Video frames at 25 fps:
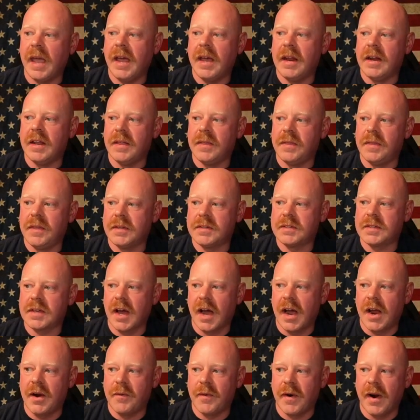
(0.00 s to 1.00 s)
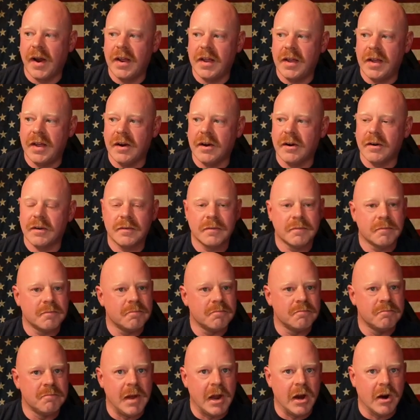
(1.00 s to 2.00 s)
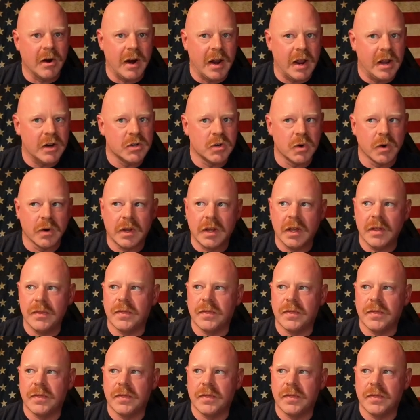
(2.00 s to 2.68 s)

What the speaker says: and this guy right here, Mayor Andrew